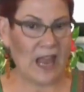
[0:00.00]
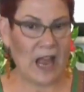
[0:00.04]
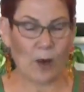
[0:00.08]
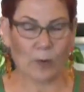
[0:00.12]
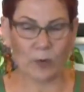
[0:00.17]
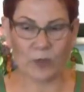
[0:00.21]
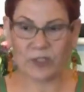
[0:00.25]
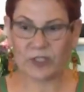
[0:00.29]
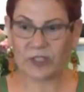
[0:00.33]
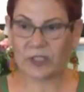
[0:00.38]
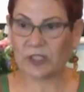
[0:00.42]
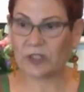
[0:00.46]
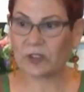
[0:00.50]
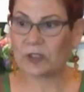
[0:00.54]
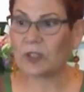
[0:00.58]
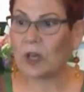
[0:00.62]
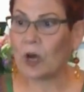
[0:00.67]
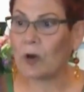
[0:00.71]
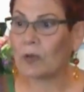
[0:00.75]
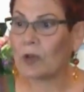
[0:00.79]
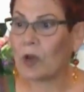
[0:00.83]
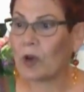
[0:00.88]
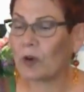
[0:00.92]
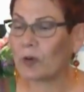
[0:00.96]
Owl says,
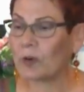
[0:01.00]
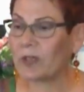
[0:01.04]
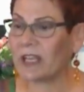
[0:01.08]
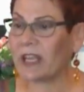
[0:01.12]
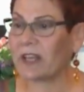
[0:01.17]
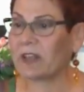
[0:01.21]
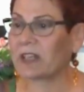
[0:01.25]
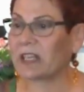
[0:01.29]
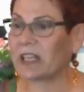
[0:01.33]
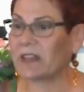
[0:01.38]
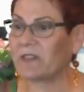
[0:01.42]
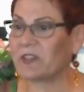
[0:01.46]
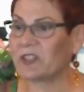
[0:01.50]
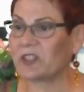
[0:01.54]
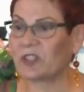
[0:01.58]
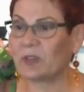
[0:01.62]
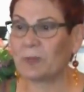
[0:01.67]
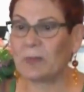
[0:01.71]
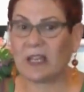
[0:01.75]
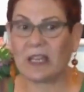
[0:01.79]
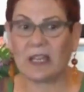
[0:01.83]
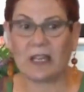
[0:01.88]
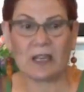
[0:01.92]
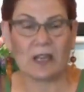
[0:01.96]
No, no, Creator, give it
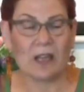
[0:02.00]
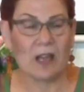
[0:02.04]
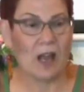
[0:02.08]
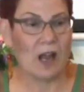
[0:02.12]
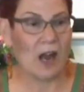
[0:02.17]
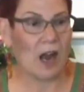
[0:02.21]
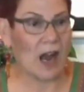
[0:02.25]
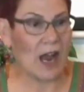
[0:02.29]
to me.